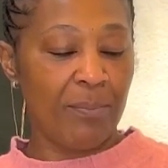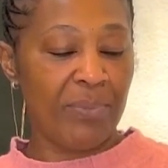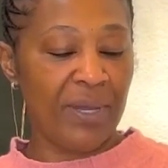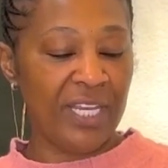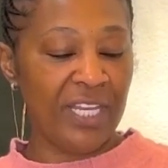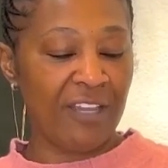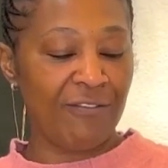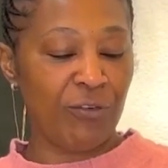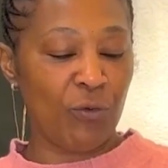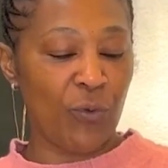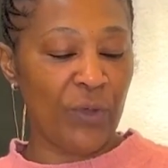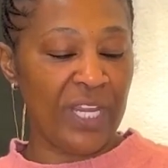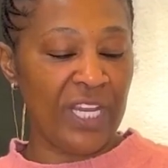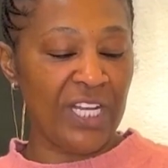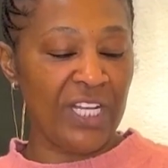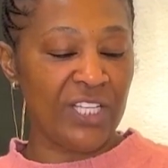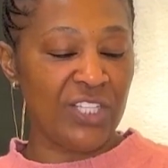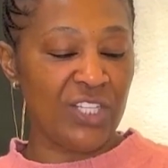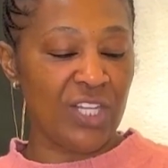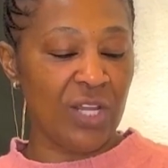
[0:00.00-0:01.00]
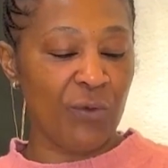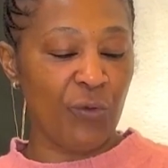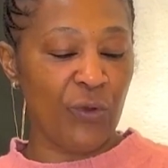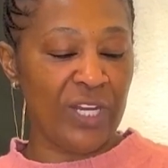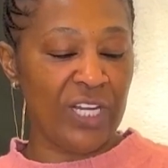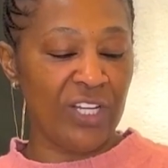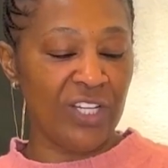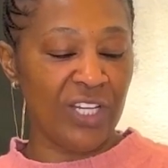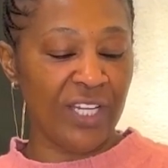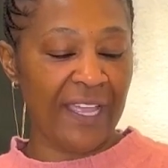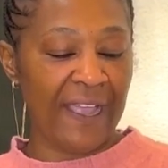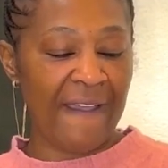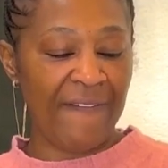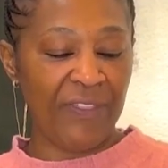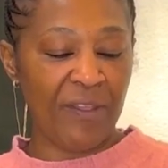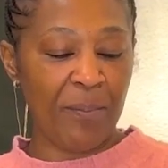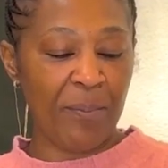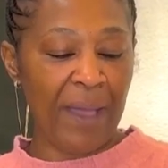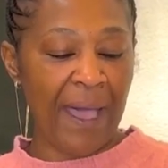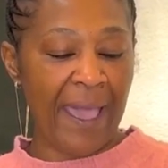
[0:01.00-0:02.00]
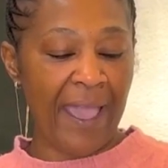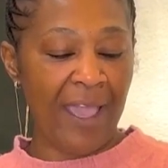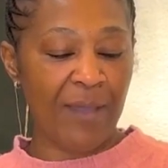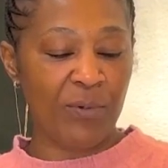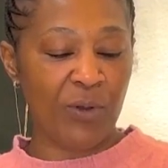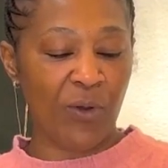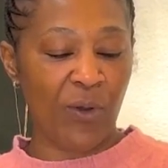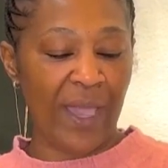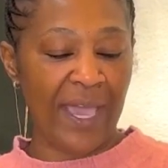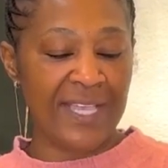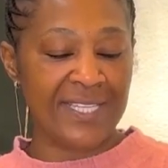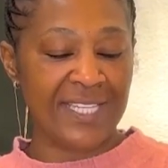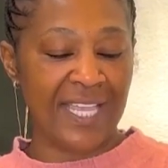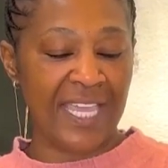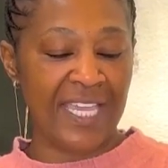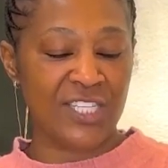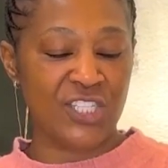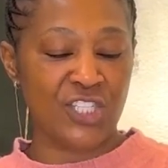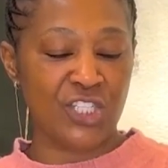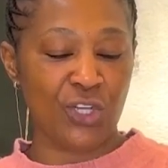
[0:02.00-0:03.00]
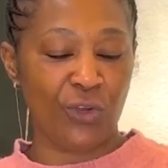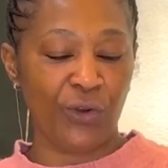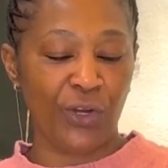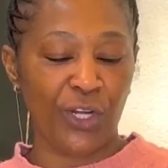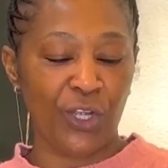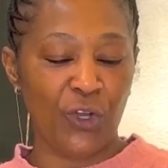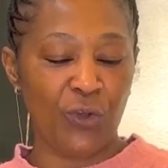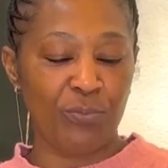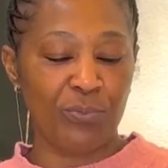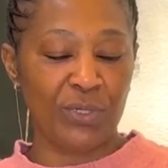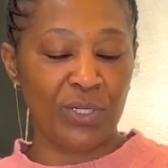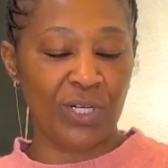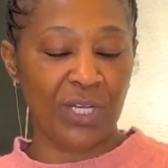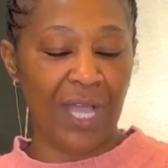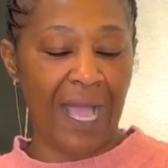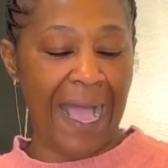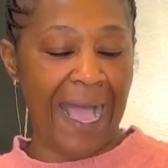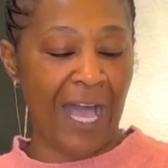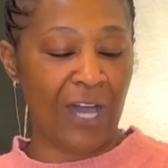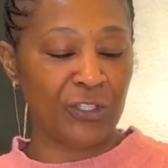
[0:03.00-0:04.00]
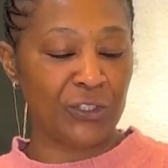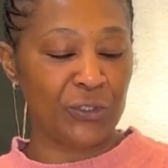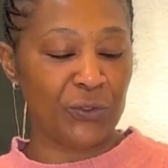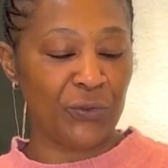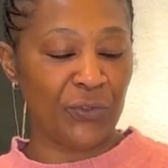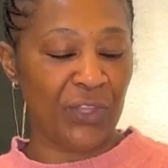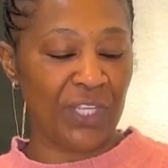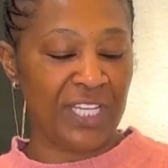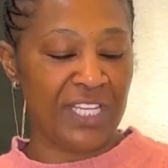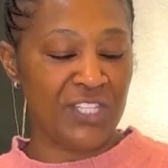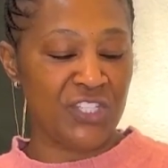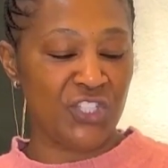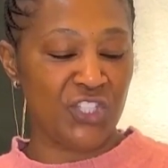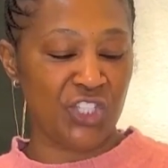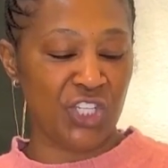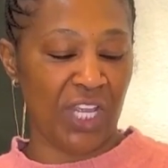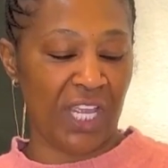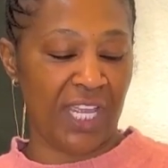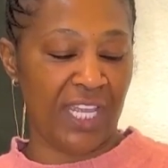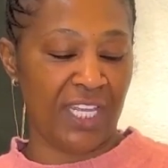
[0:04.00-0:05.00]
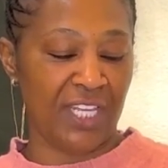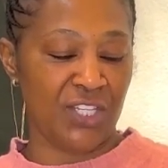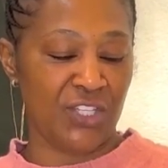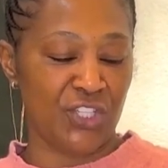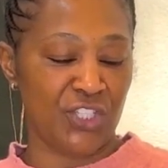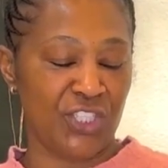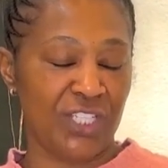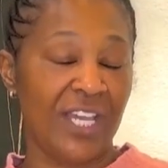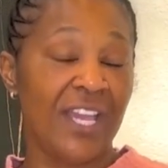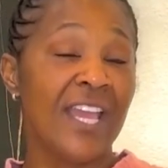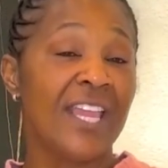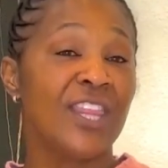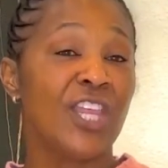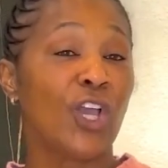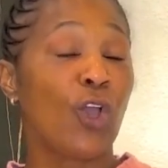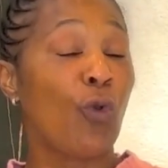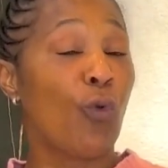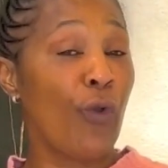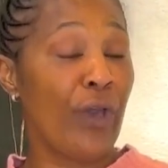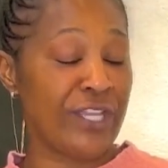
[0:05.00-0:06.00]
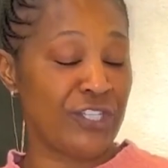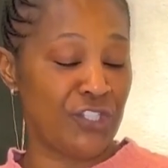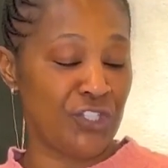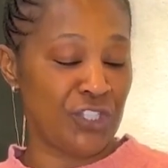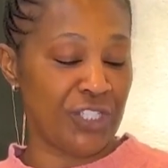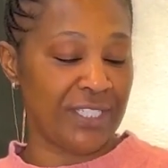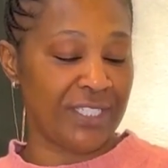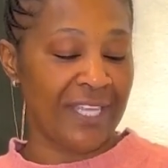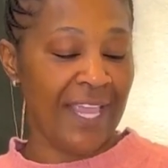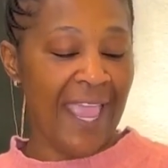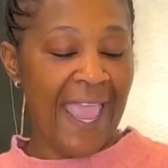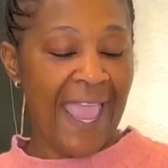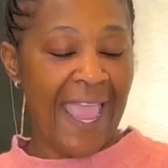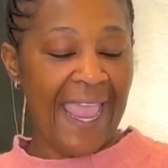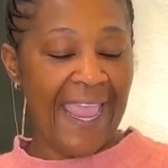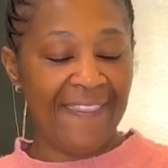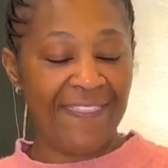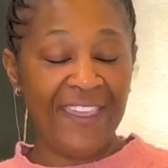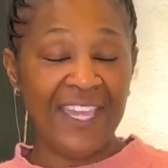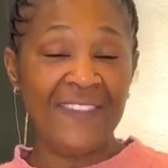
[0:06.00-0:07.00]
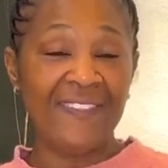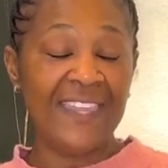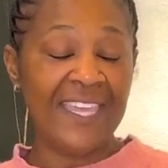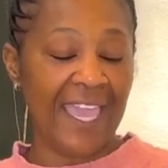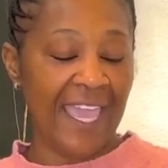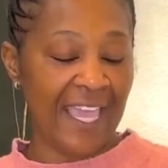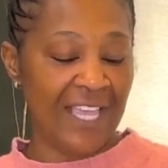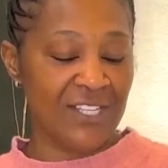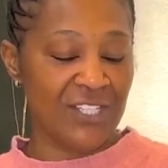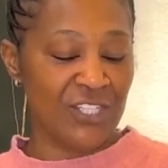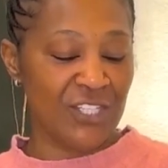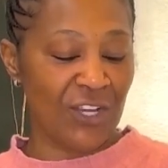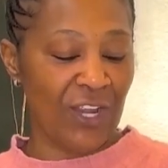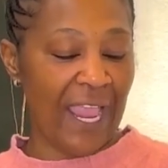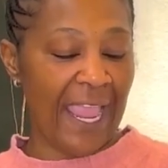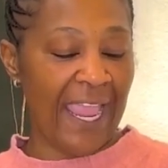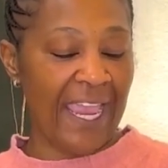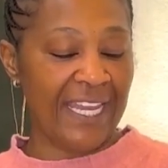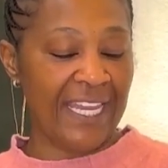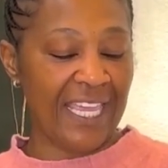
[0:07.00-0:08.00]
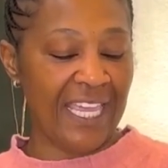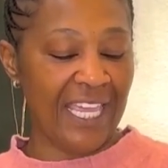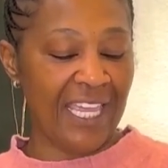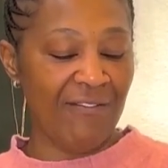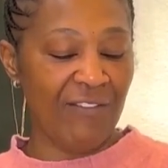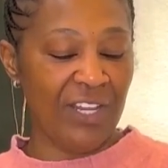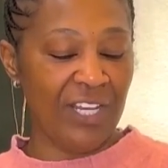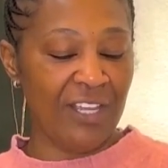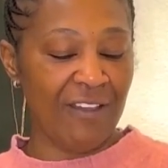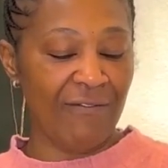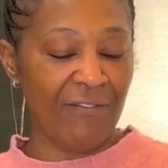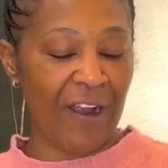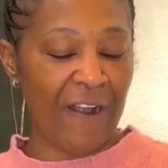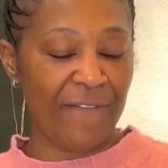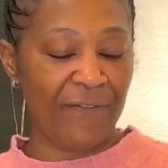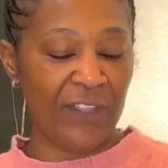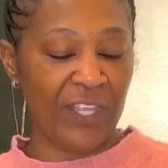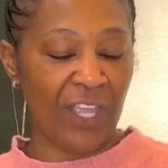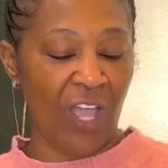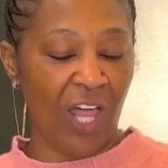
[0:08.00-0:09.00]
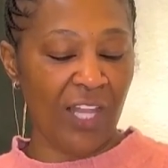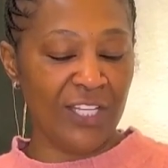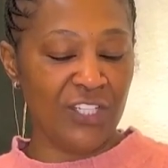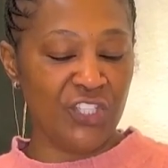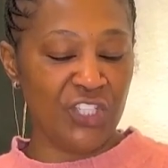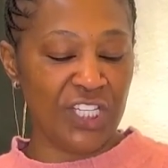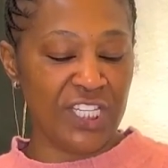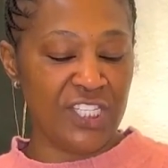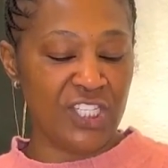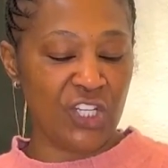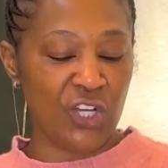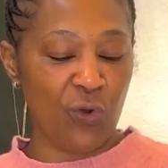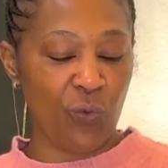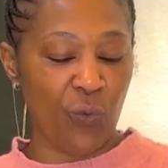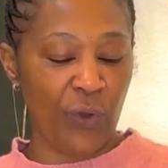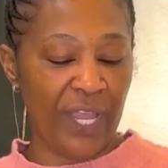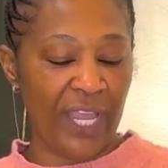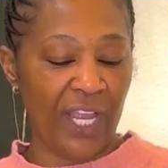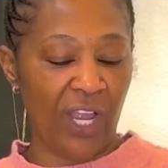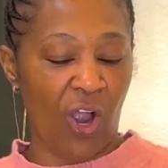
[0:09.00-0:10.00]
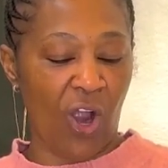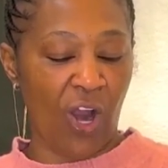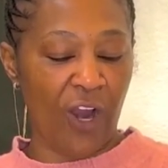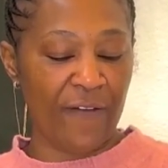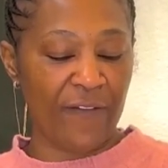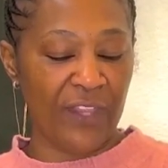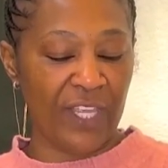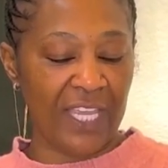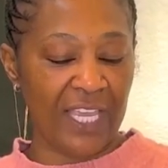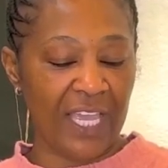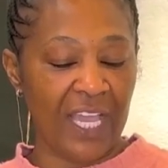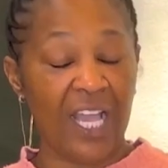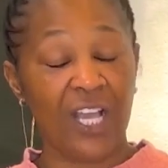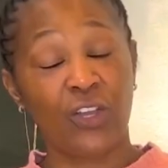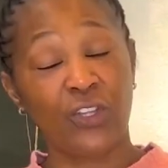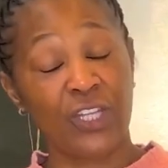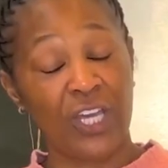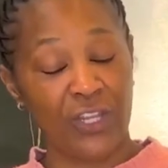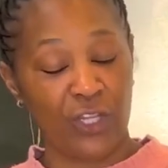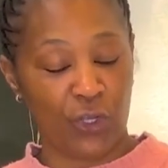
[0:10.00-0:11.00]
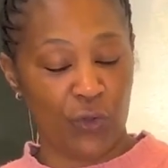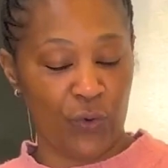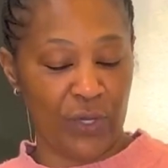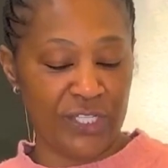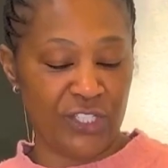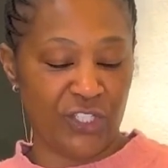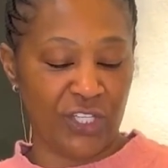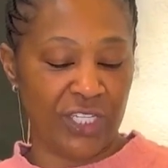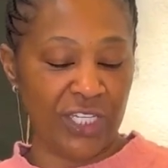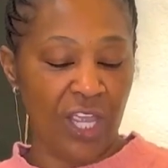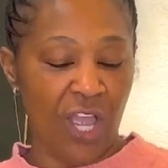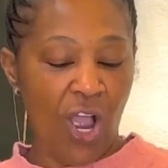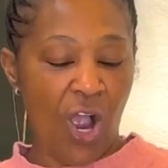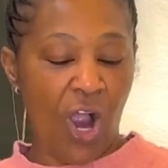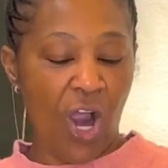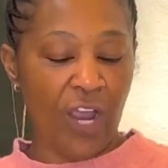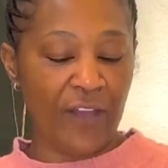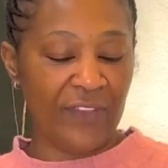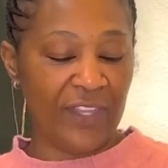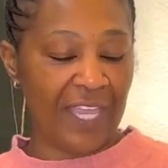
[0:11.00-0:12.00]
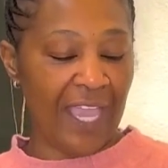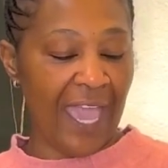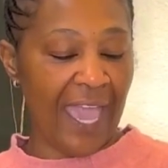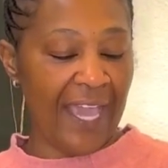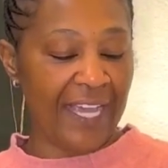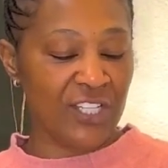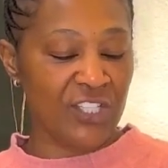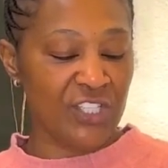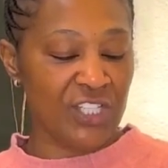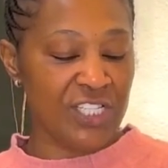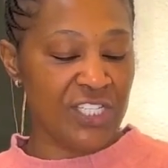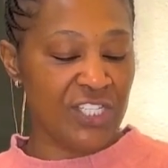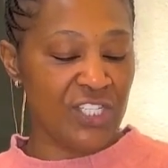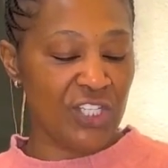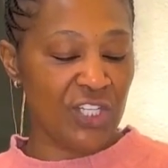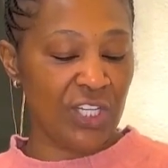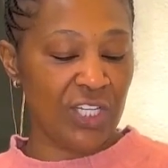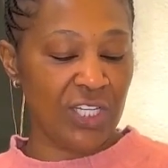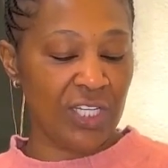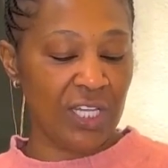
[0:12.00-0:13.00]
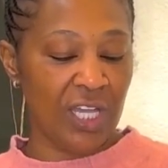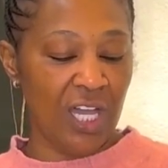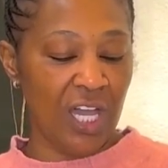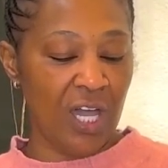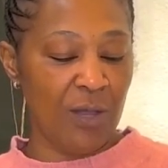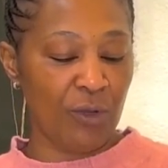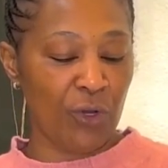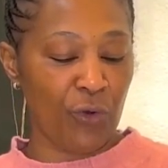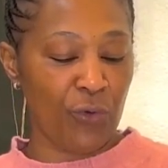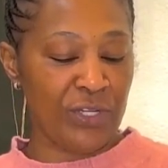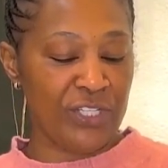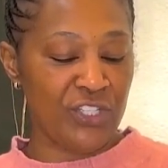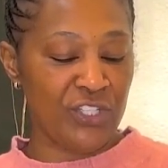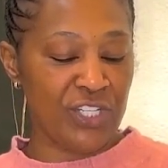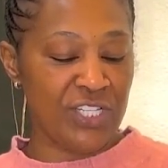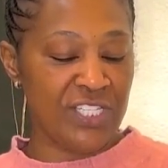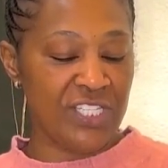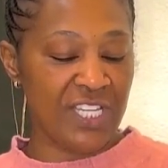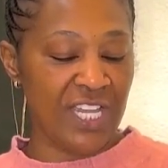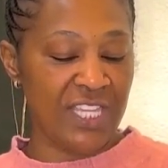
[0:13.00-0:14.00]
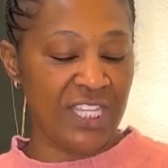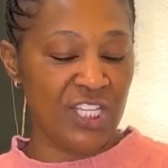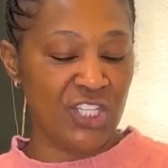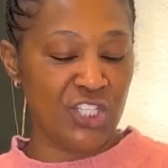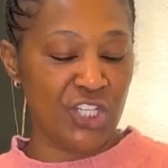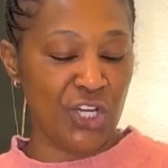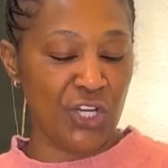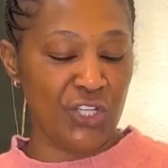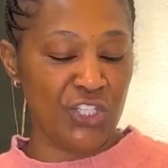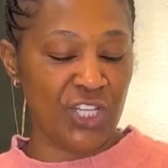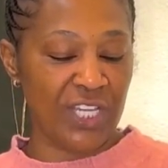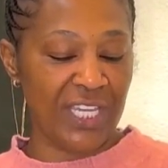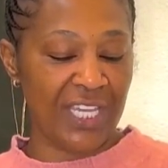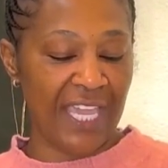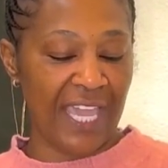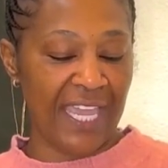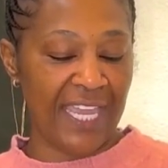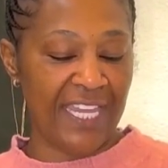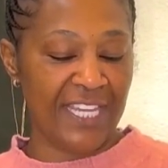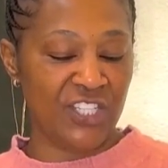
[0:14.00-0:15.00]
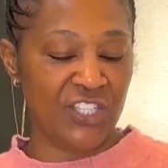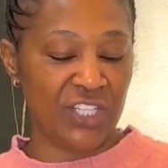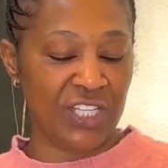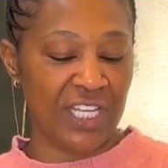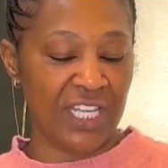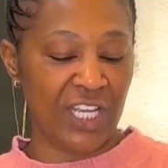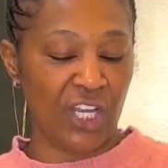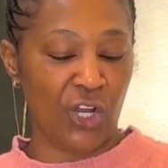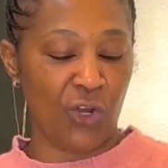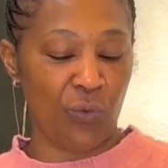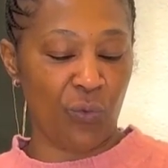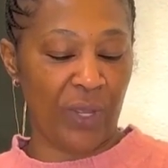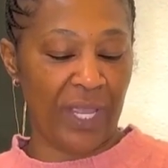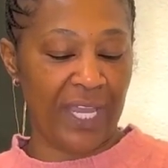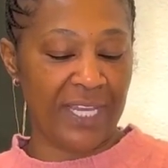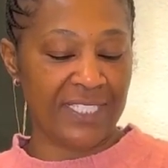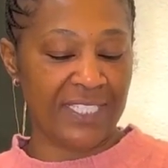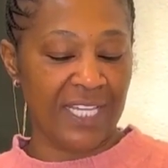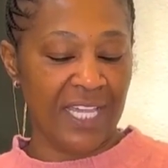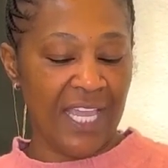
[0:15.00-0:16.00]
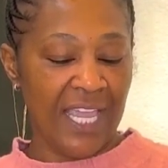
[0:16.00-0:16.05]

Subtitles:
But if we look at the Bible as a historical book, how do things change? The question, and then the answer. And even if our theology is correct, are the actions of Christians in the church engaging correct?